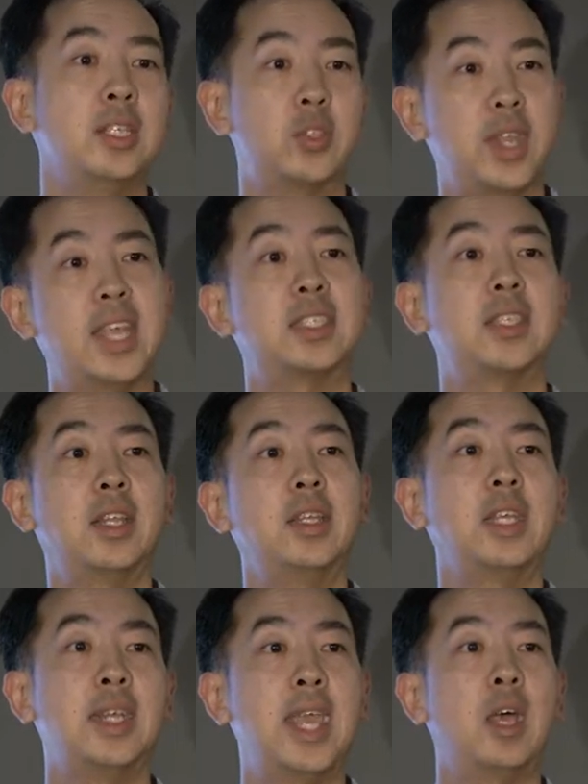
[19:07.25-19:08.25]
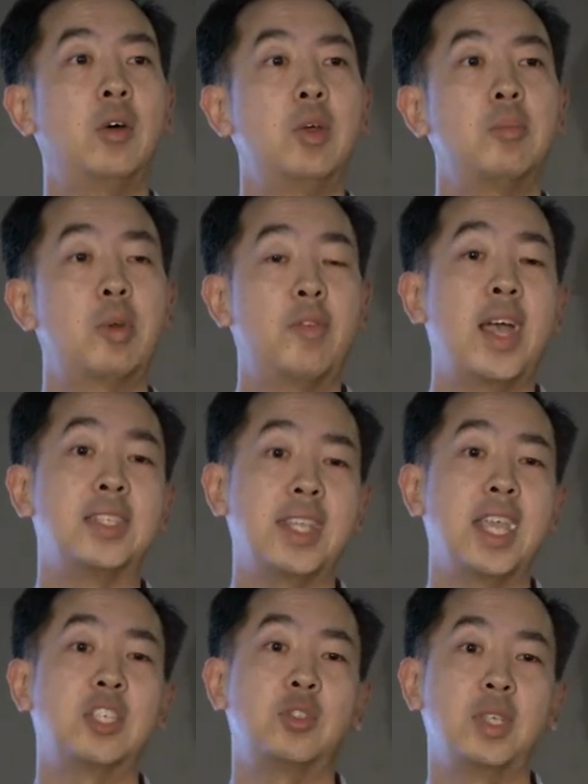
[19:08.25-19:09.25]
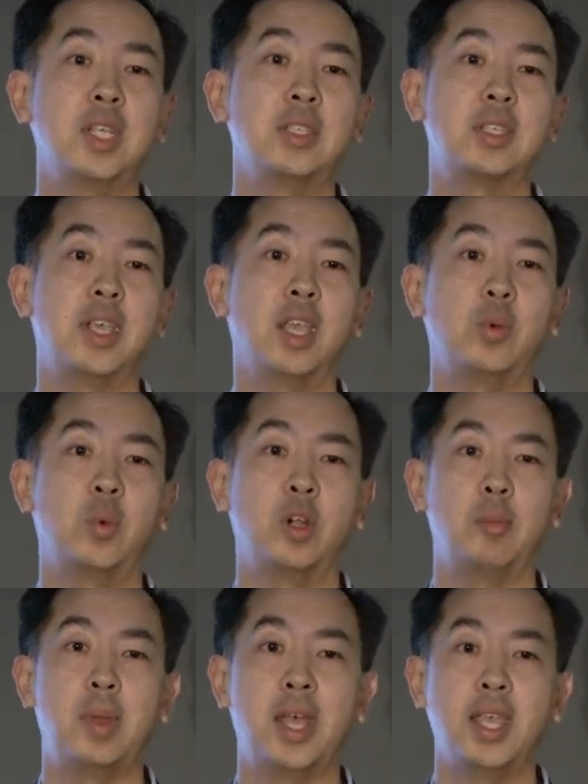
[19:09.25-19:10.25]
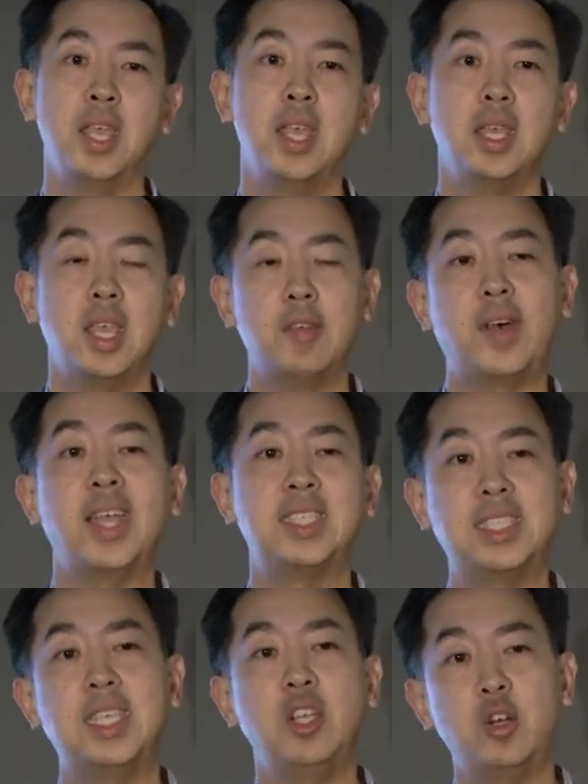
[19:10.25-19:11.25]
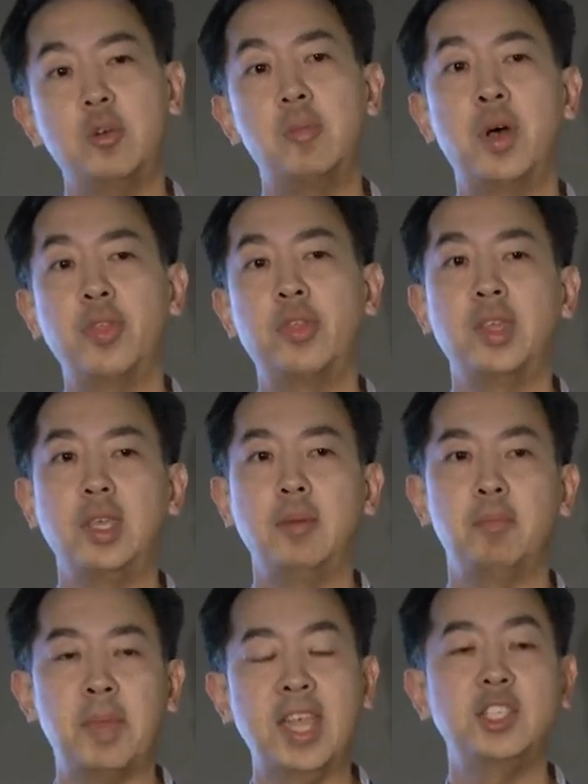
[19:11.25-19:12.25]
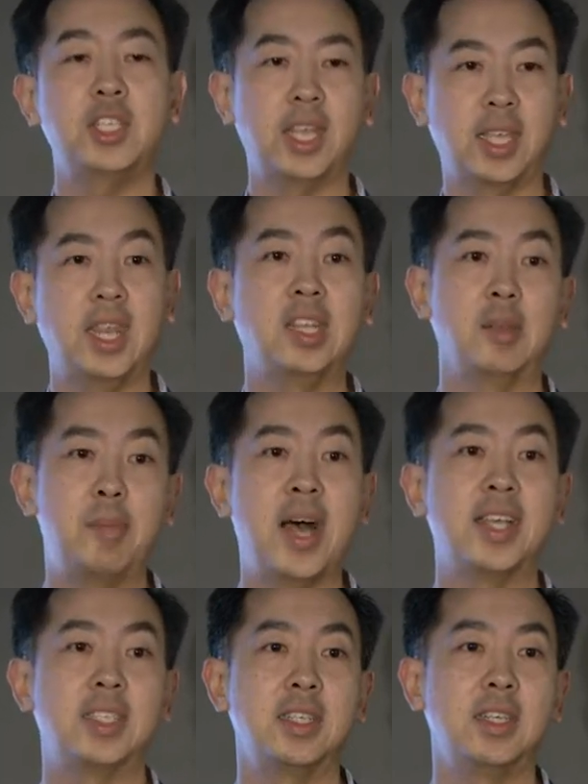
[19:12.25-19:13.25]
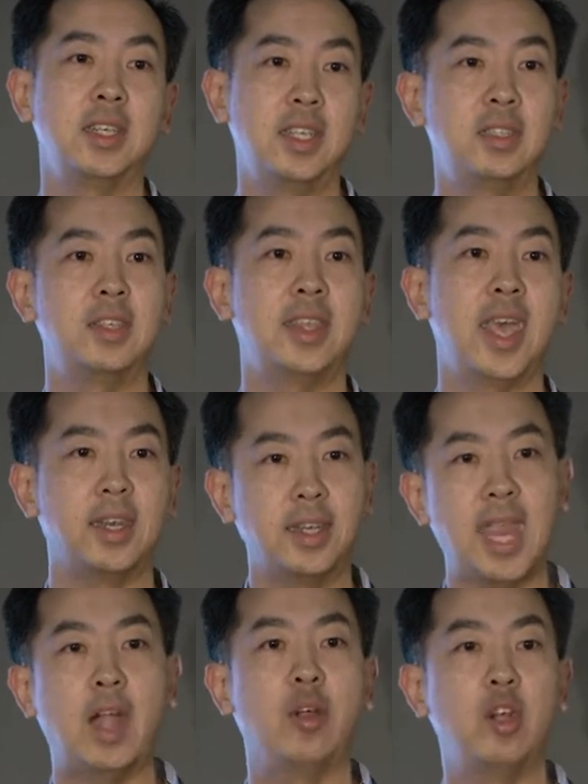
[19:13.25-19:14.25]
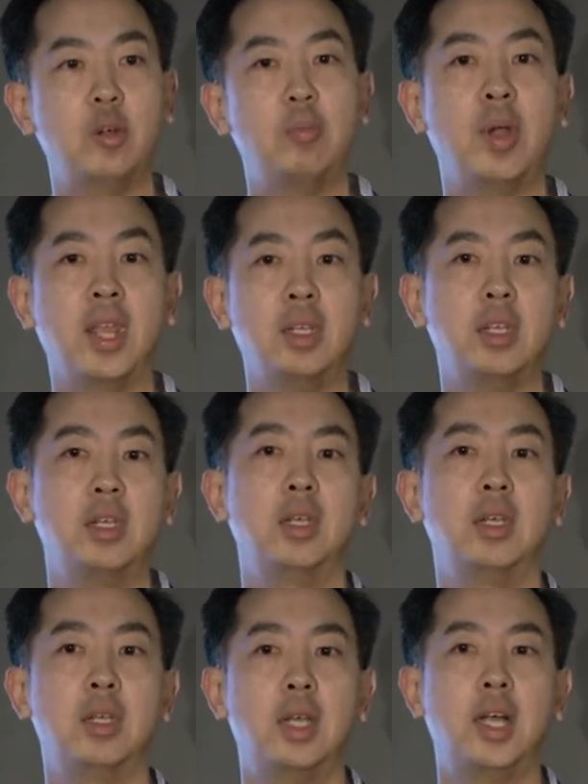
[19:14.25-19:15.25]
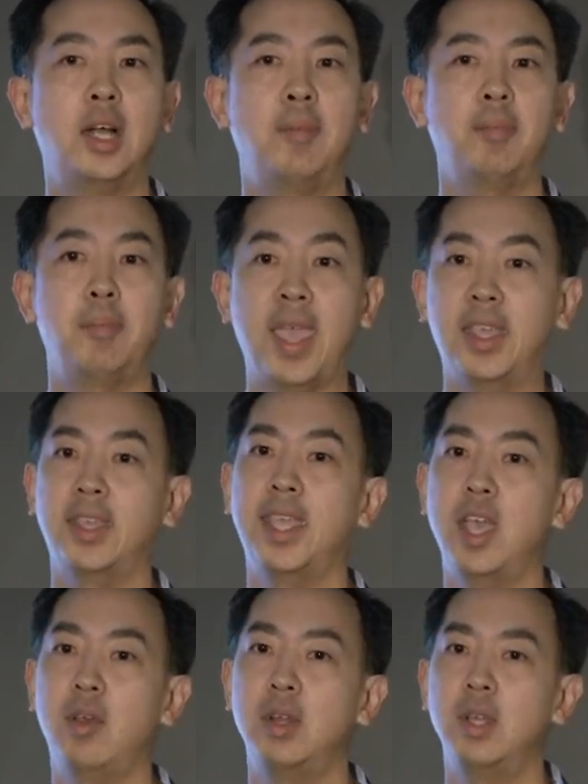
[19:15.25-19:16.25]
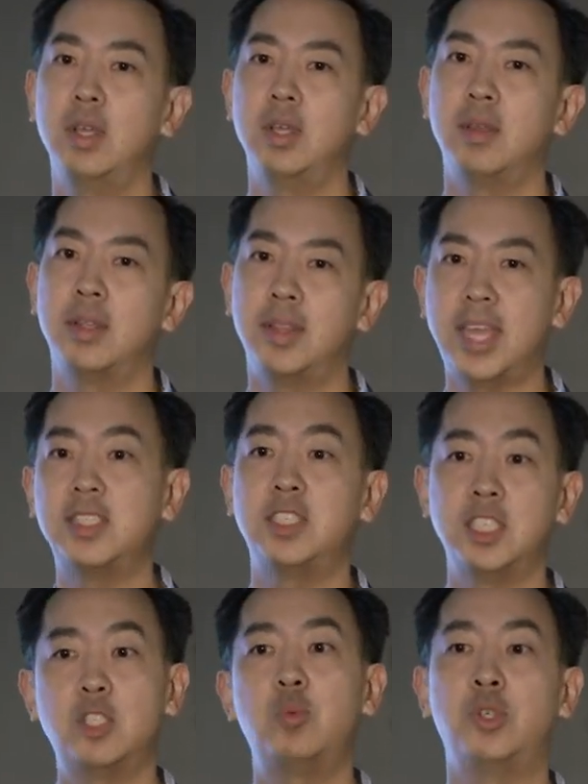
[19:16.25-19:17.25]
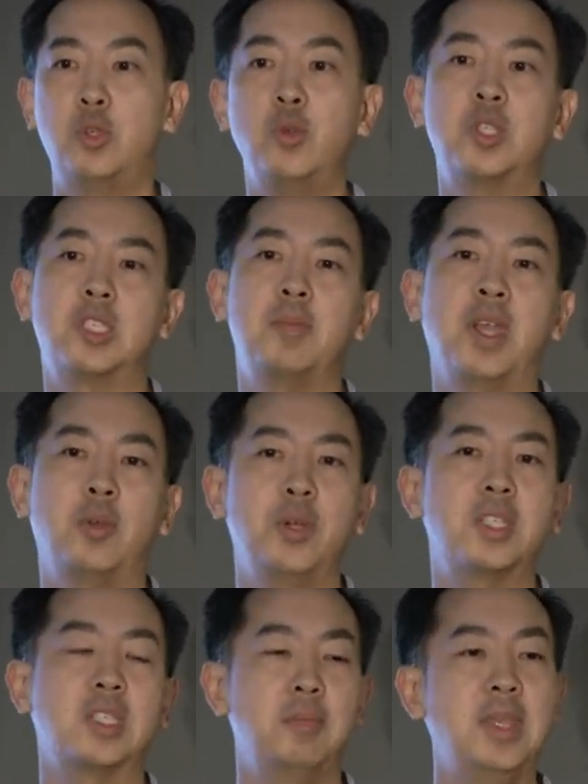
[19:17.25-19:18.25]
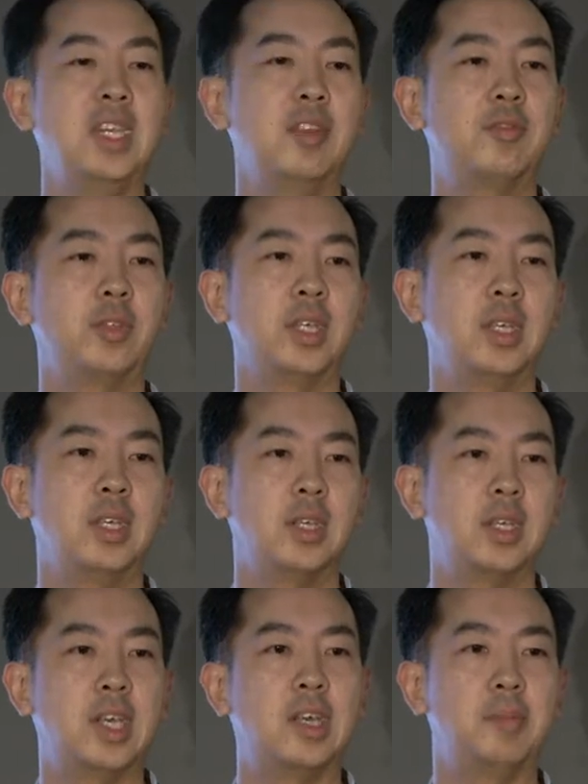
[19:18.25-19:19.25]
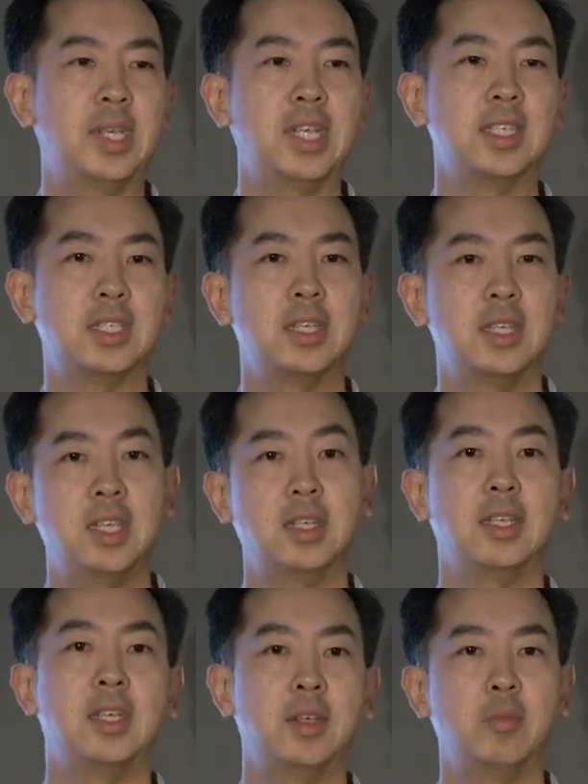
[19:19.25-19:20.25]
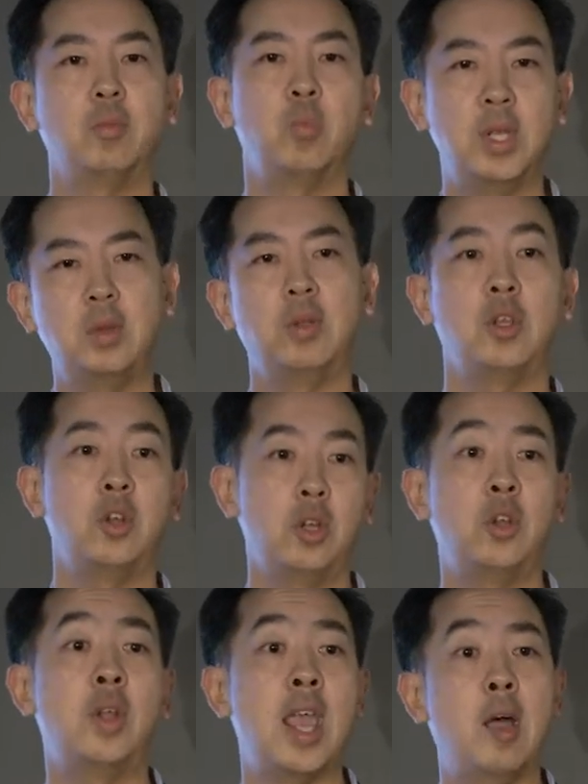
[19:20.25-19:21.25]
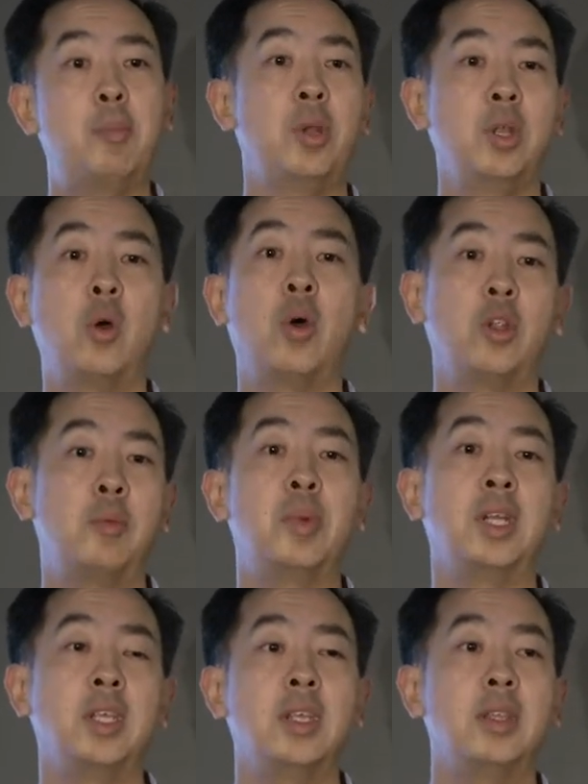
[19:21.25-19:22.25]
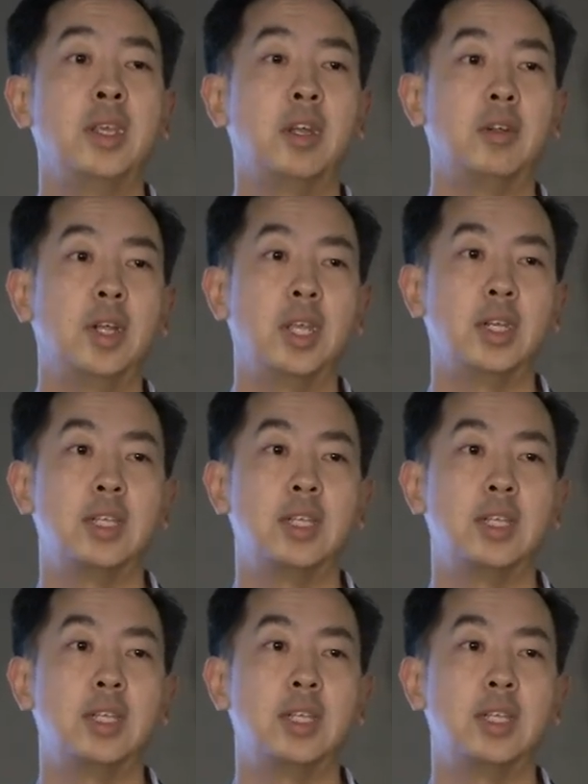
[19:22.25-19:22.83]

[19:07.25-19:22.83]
So that suddenly now provides extra insight whereby if I see your monthly paycheck getting deposited into that carrier-branded bank account, that's just reduced my risk meaningfully because you're now putting all your money in there, right?